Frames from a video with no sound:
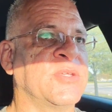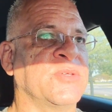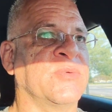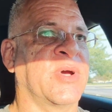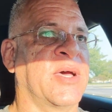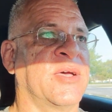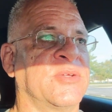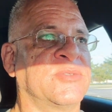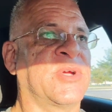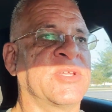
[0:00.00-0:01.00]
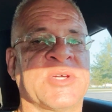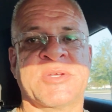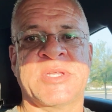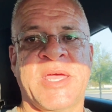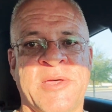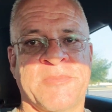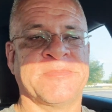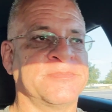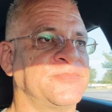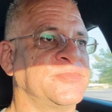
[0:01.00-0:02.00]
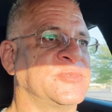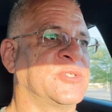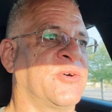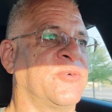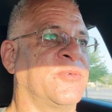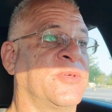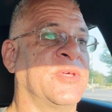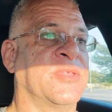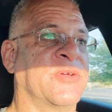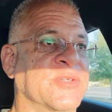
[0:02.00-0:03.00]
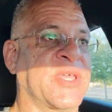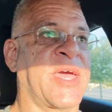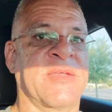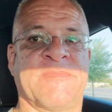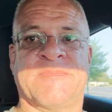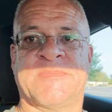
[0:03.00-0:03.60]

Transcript: to try to talk you down. So there's that.